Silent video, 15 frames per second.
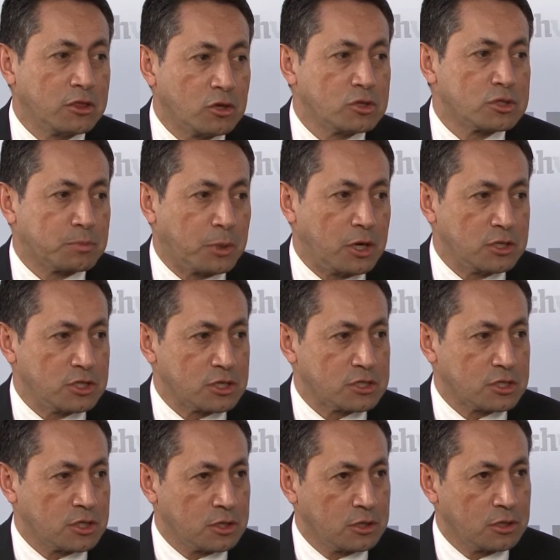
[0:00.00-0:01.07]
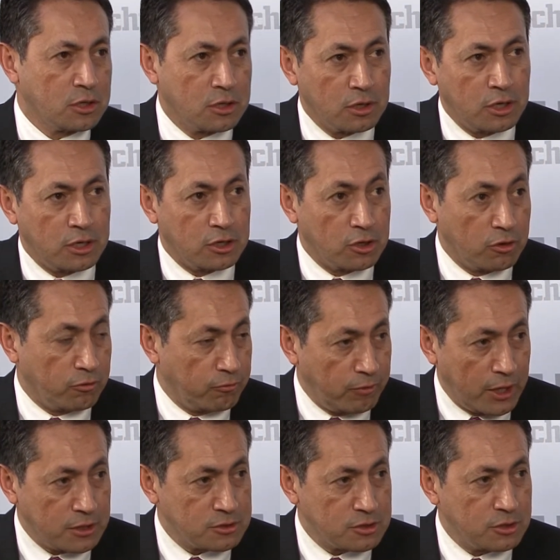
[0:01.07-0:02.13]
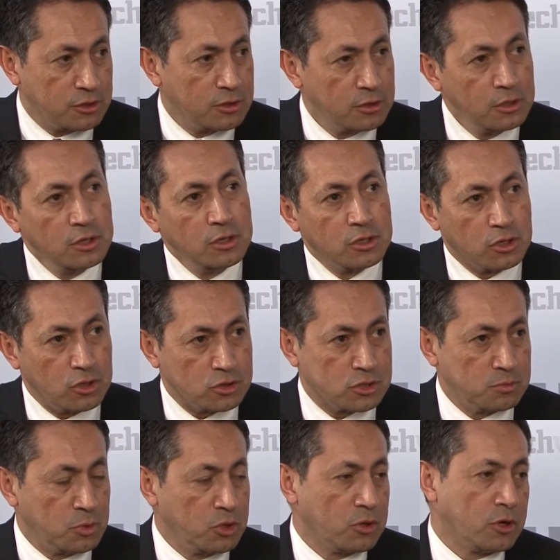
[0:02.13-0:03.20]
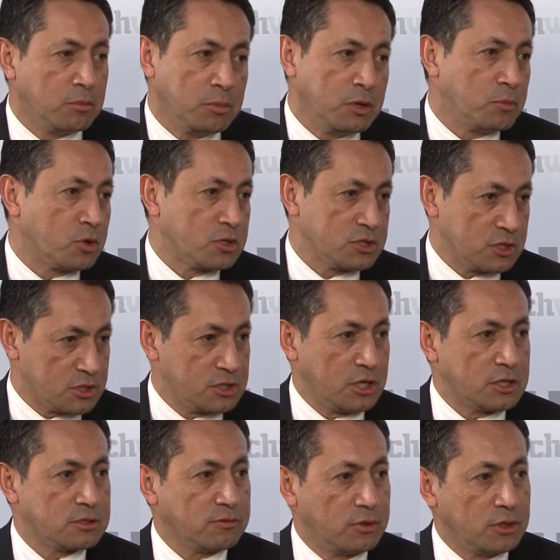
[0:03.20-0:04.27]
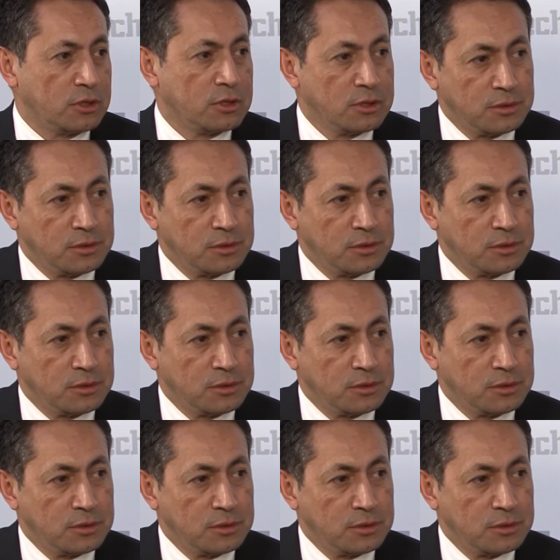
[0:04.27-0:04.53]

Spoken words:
those projects go faster, go smoother, and be more successful.